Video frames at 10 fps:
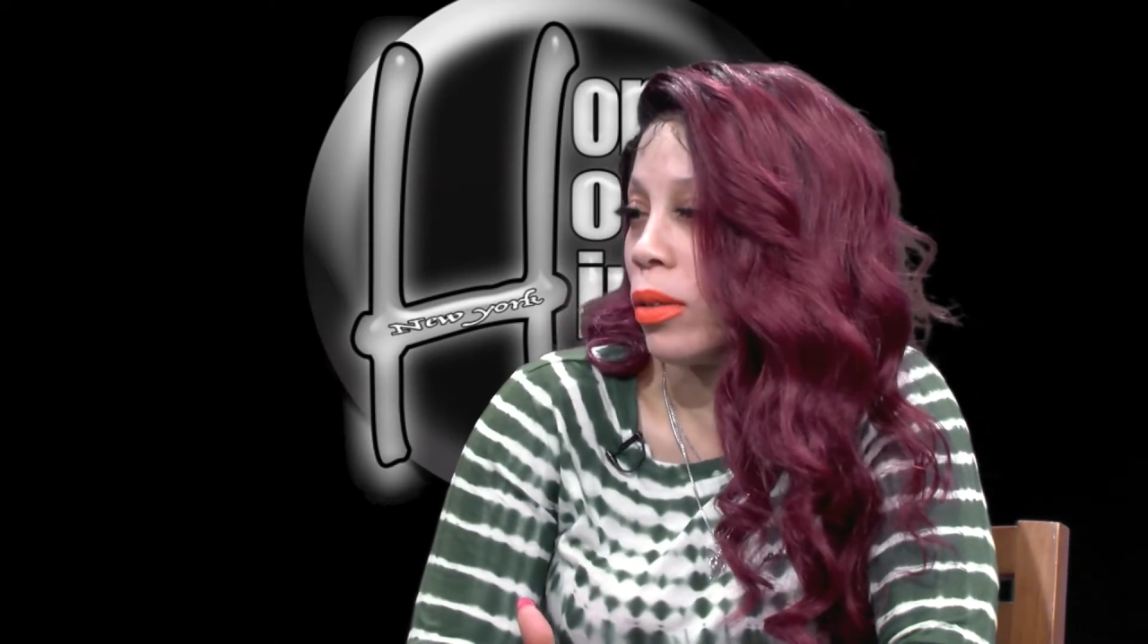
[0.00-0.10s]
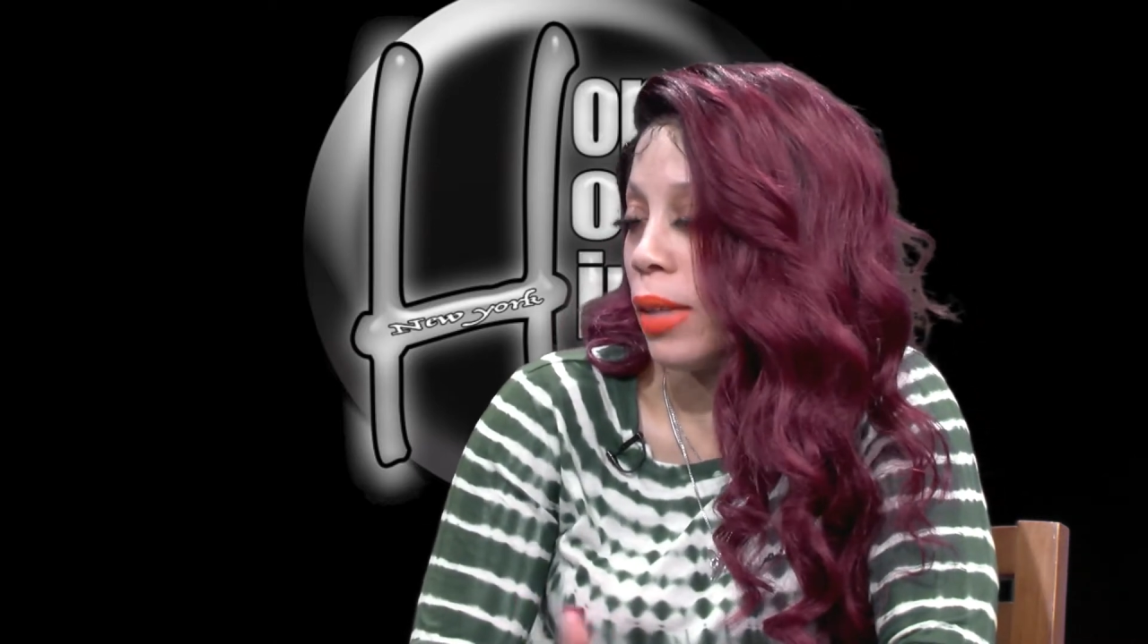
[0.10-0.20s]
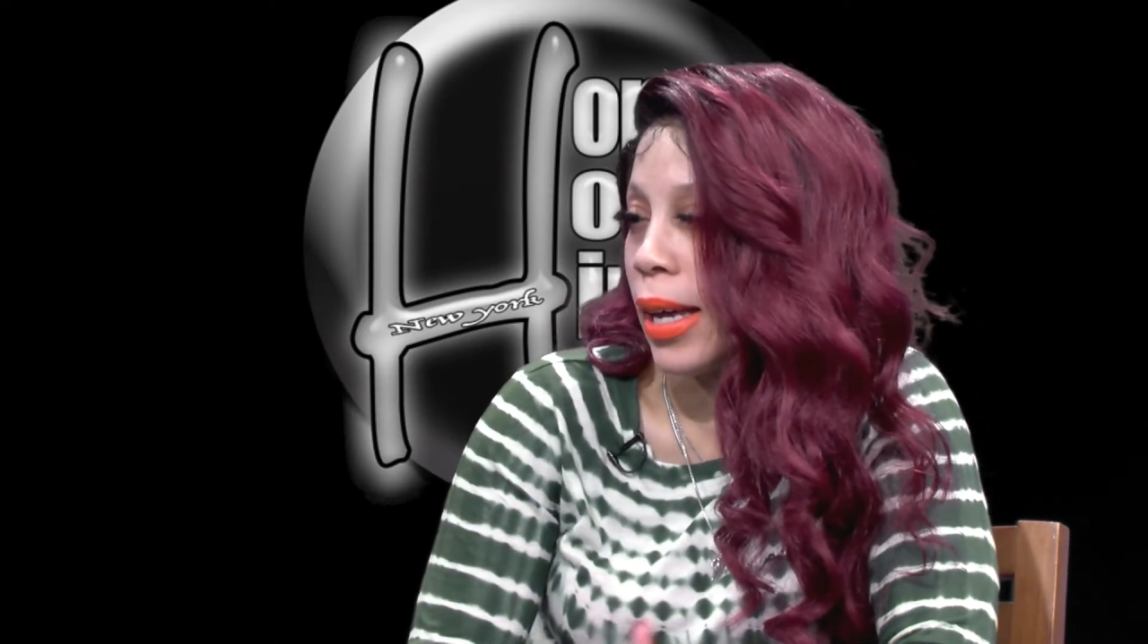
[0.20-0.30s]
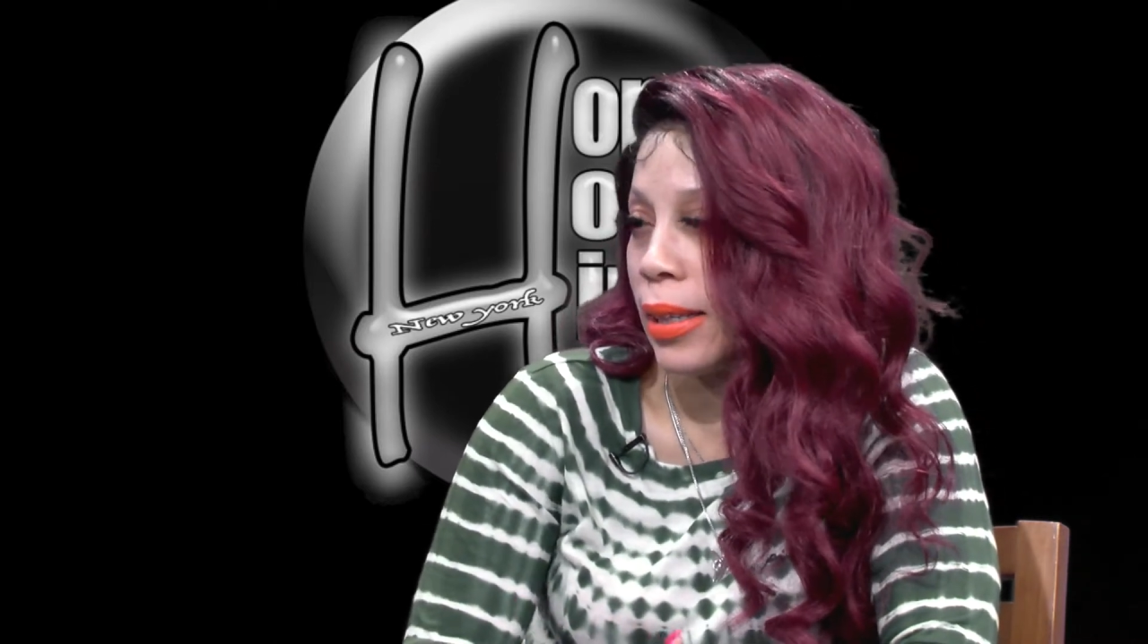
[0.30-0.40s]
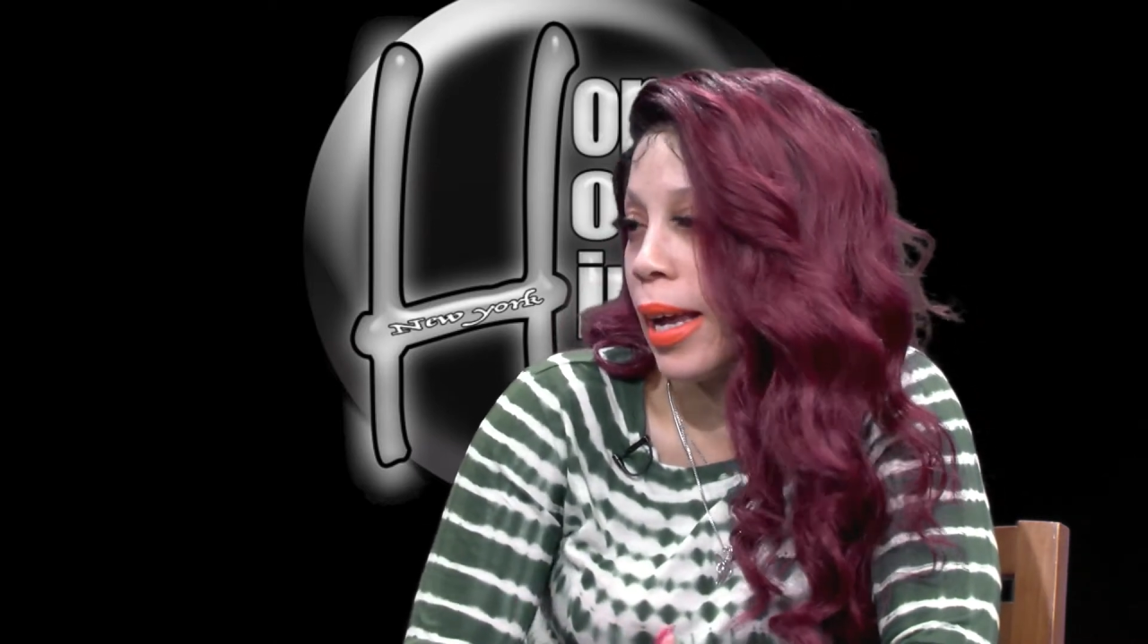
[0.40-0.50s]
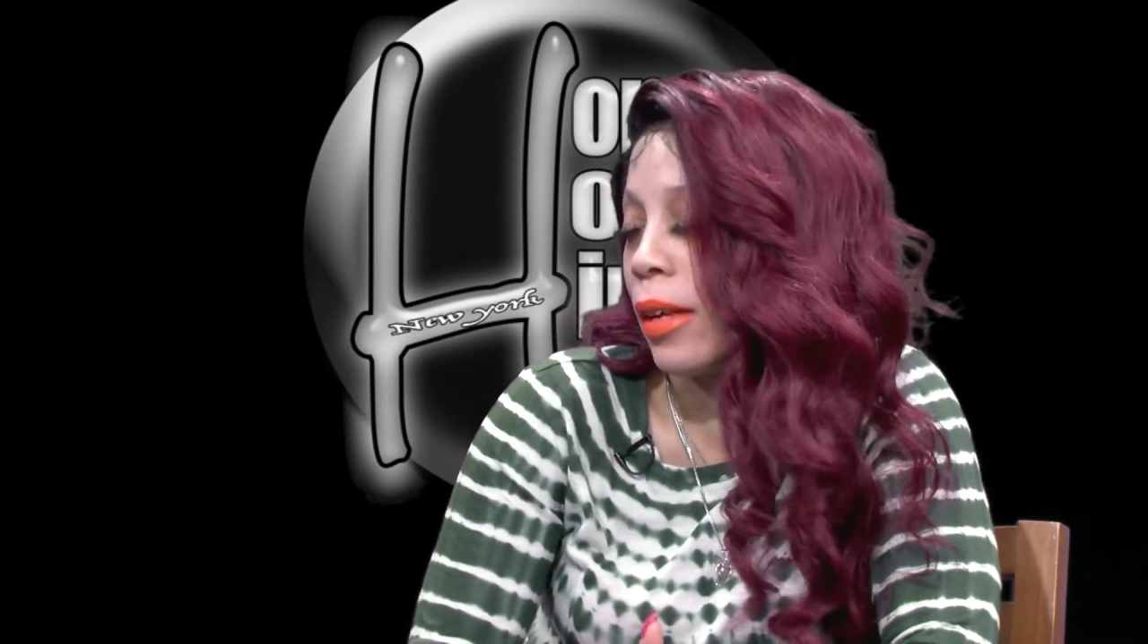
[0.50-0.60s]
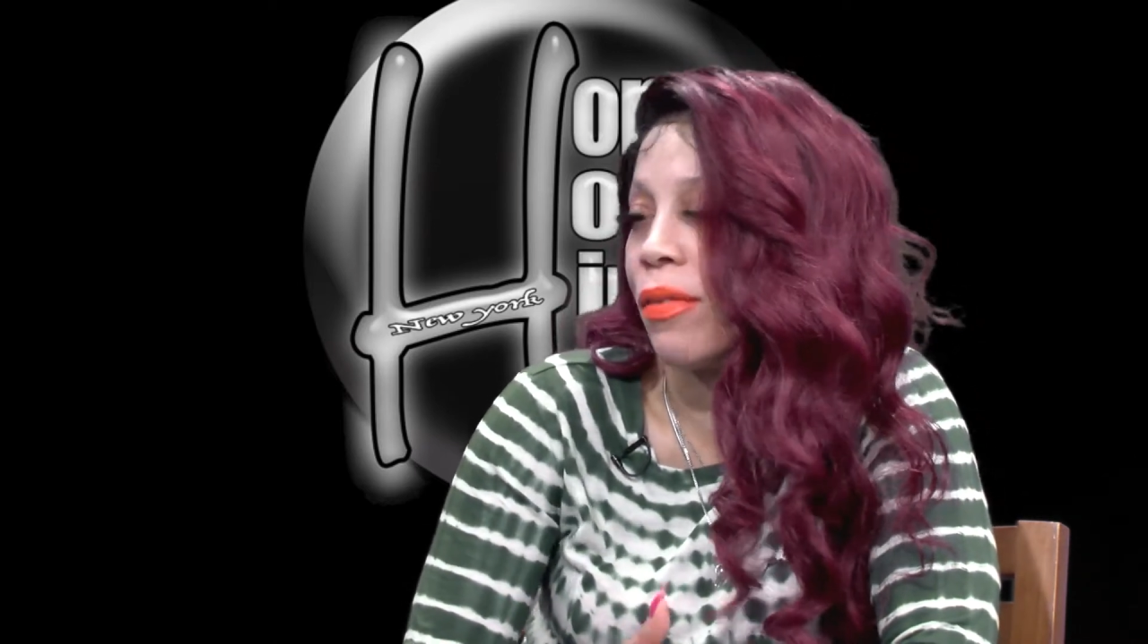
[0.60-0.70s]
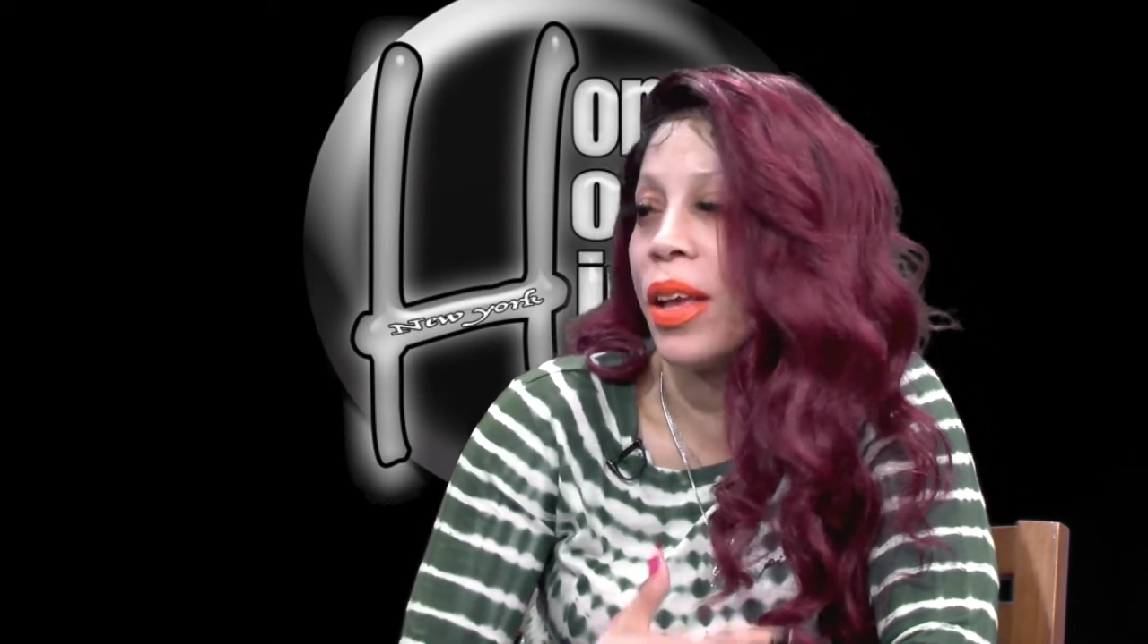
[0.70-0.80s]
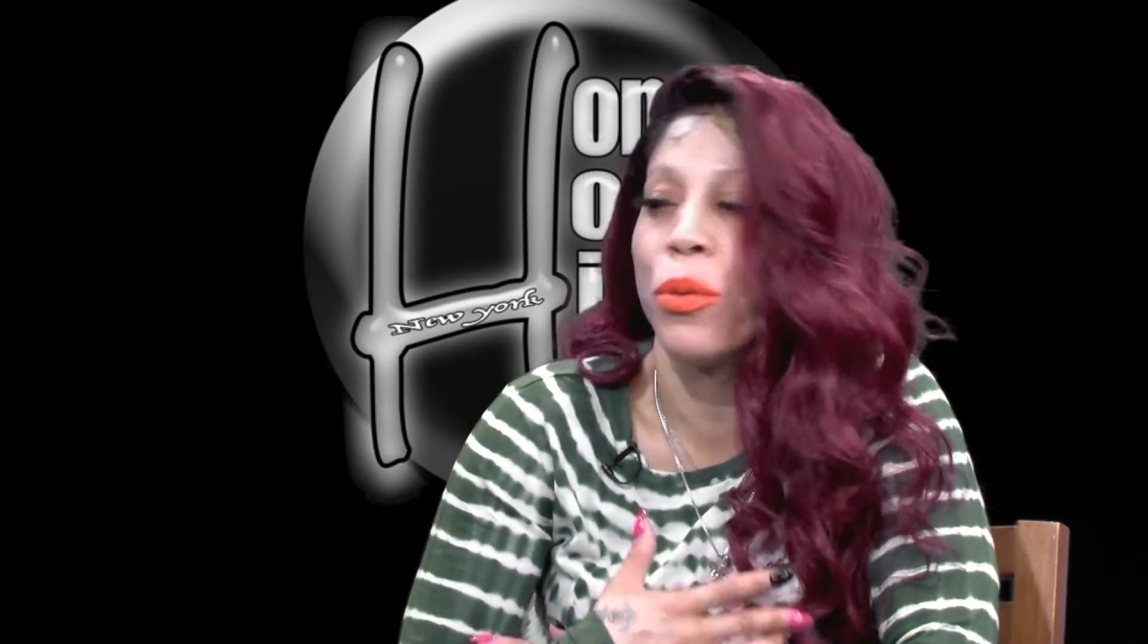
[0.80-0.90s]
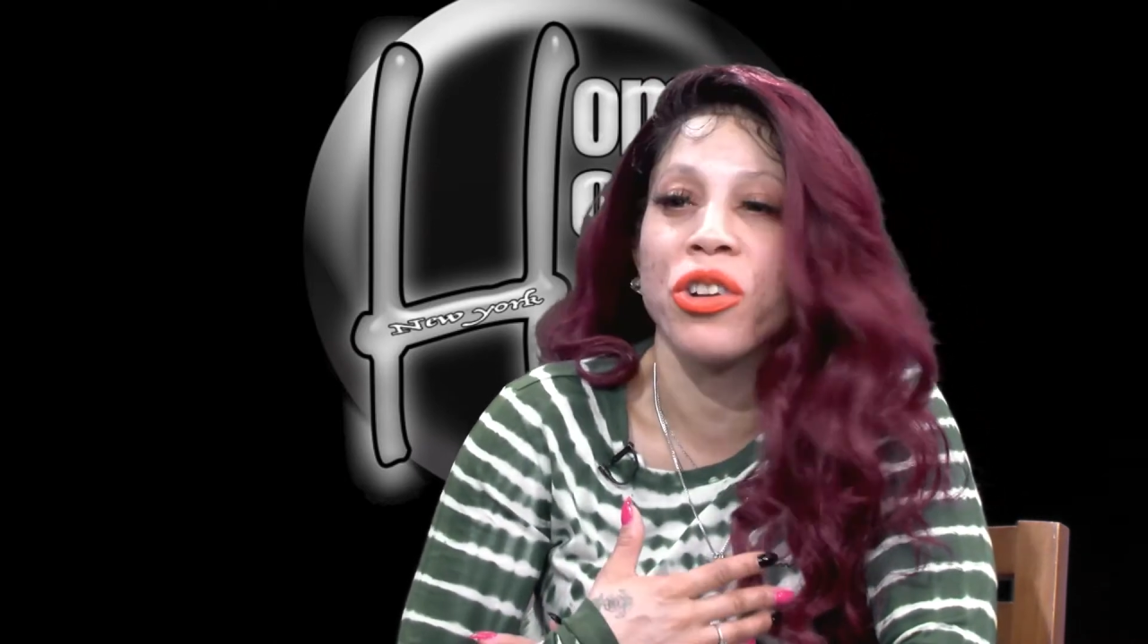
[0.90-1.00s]
like if
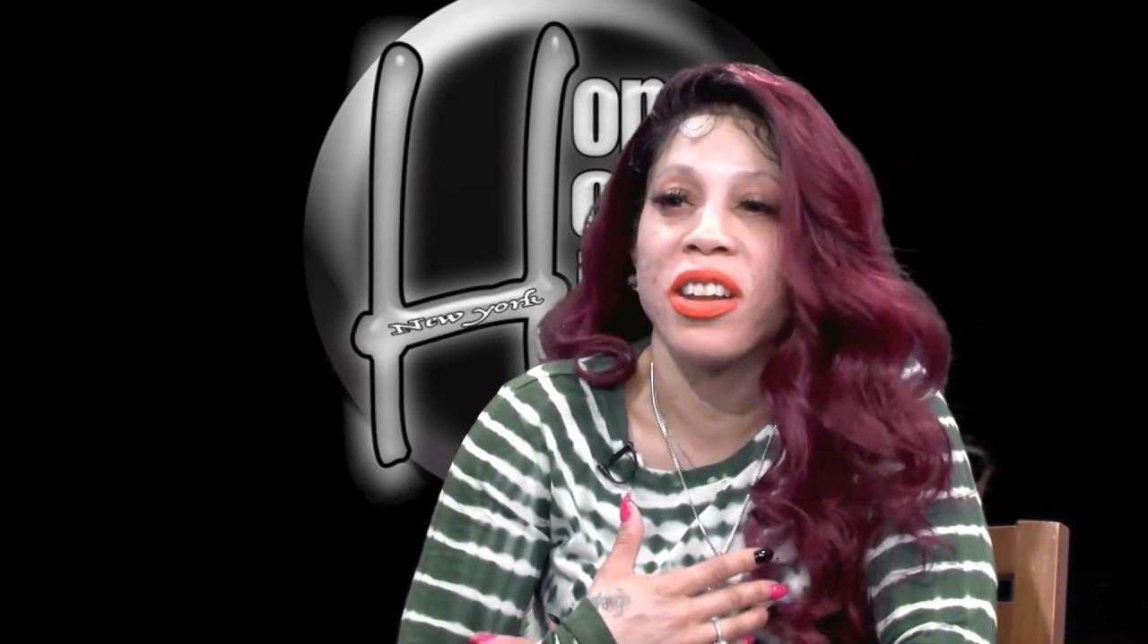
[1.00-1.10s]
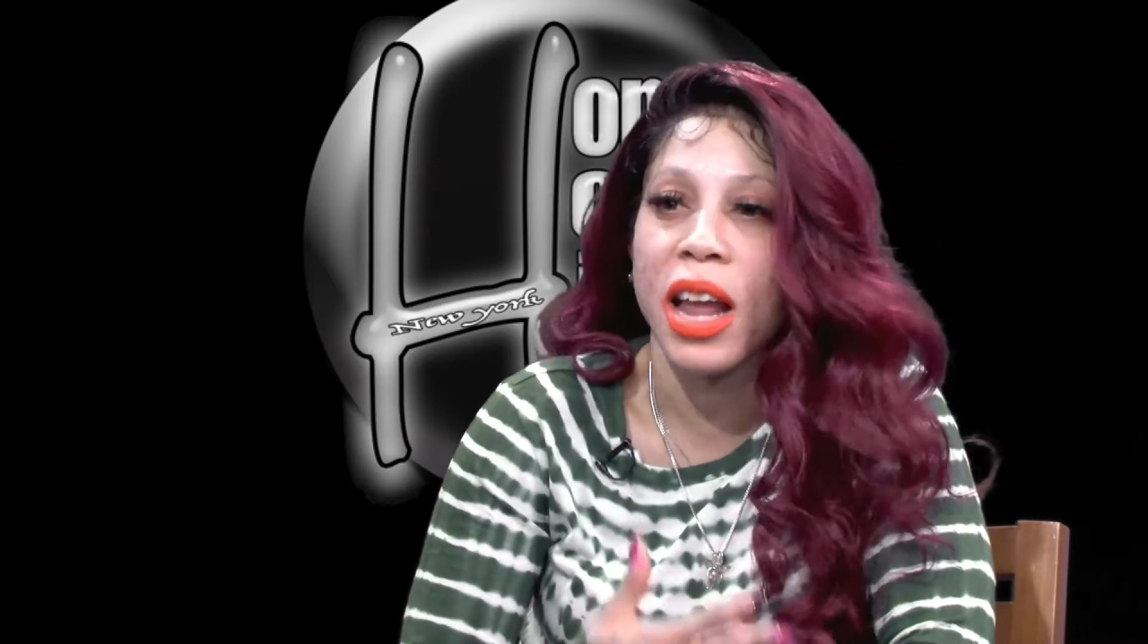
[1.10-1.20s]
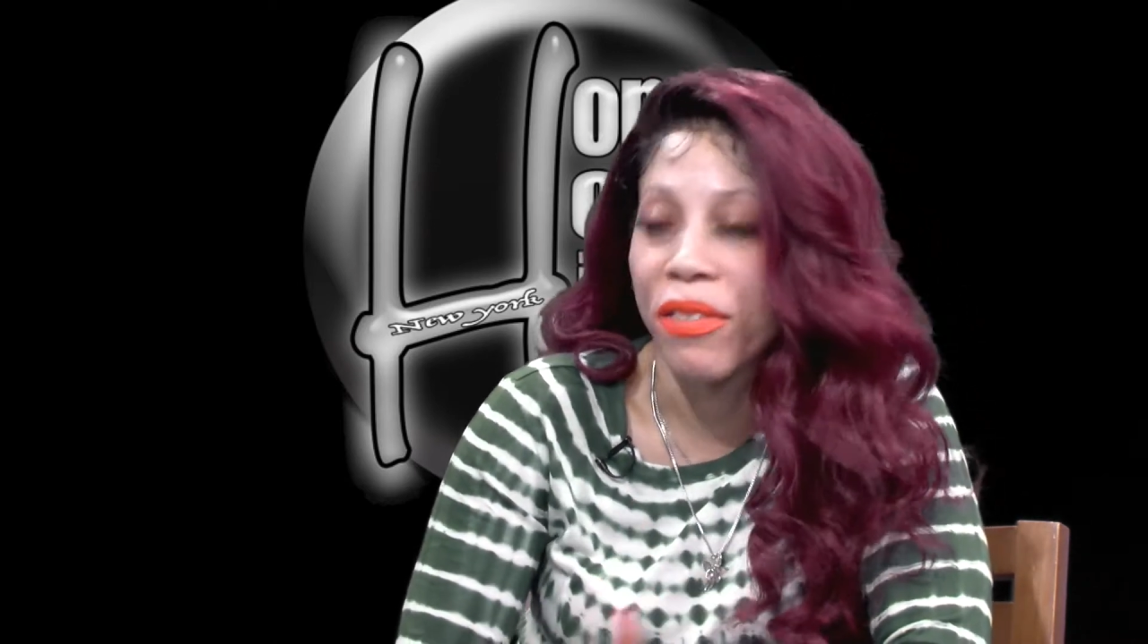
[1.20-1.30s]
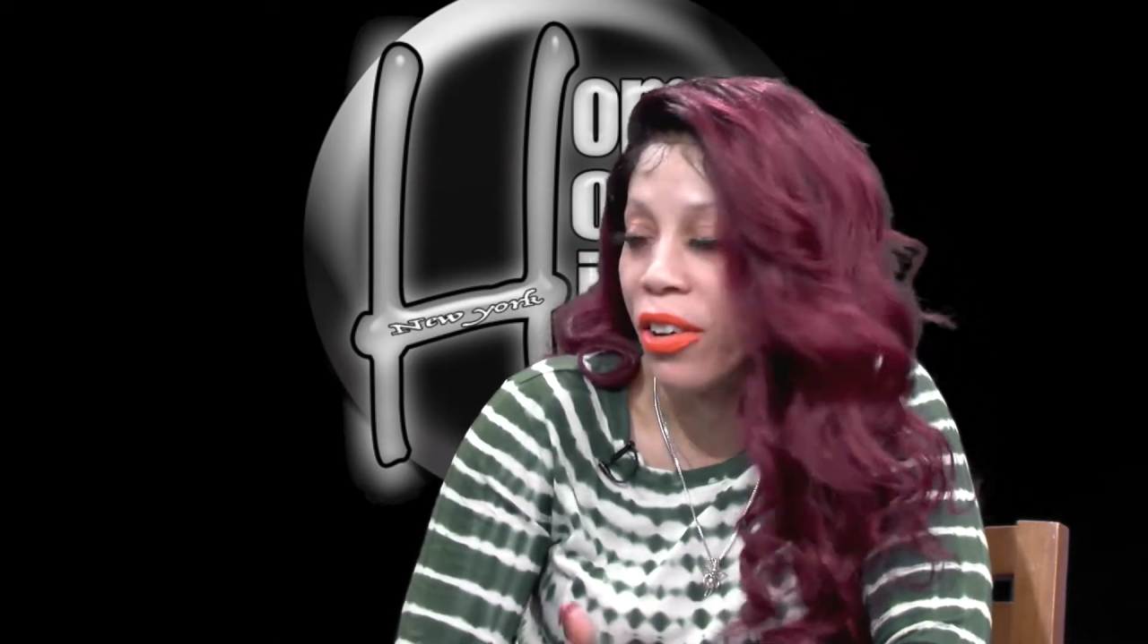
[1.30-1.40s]
they were never